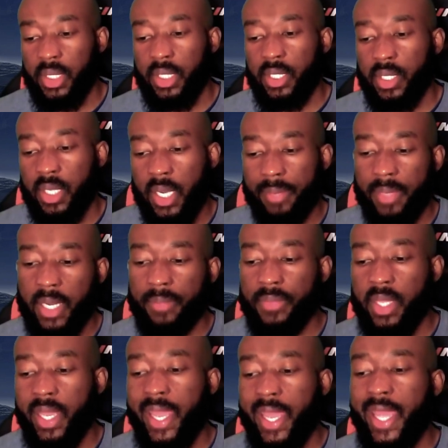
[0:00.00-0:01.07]
comma,
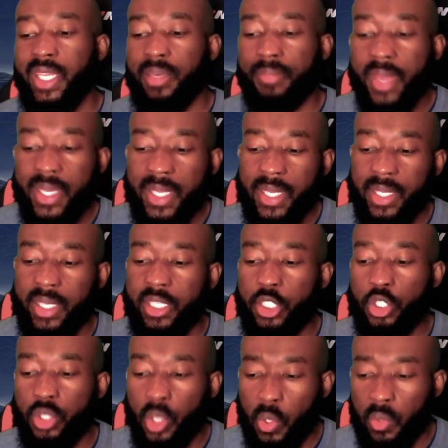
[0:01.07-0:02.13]
and in making his
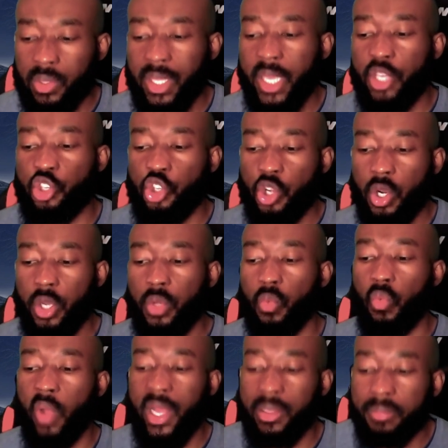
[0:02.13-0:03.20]
soul enjoy
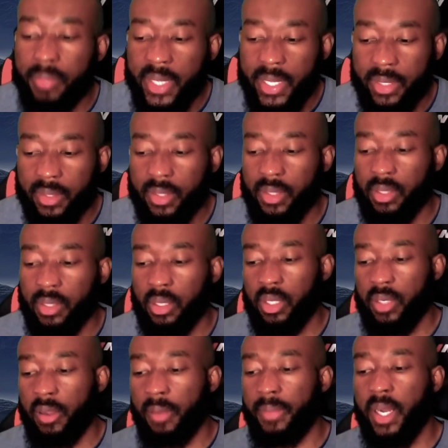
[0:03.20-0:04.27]
well-being,
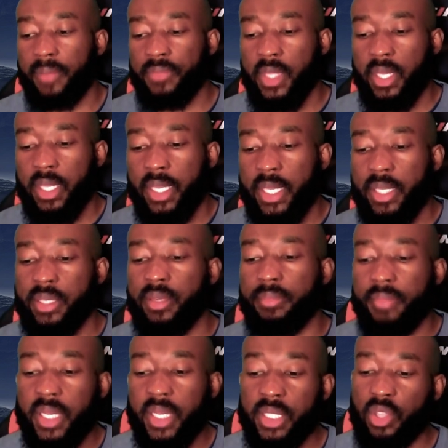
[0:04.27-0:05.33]
comma, in the
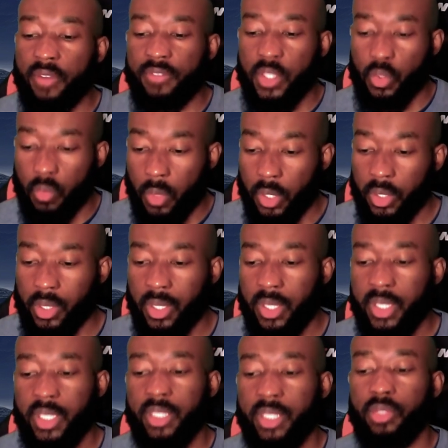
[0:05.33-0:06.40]
midst of his work,
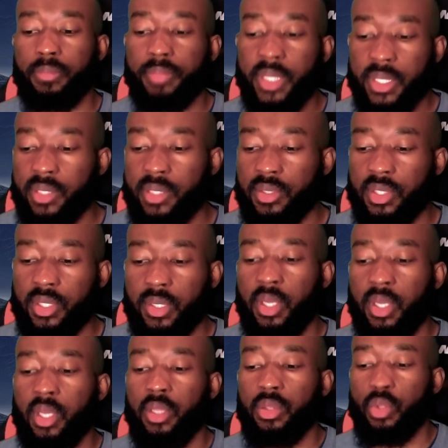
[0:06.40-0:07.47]
in obedience
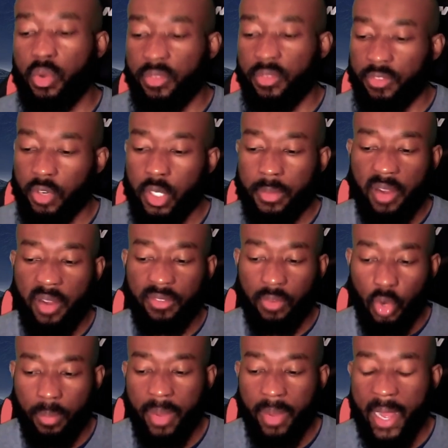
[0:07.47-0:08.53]
to the verb of
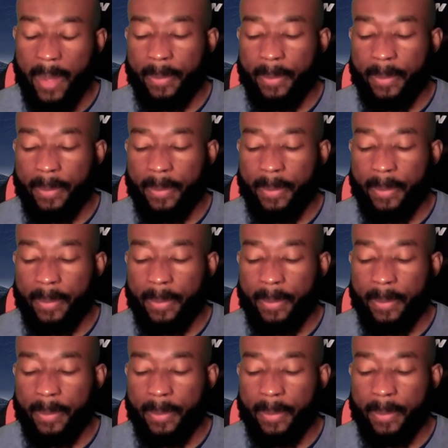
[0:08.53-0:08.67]
loba,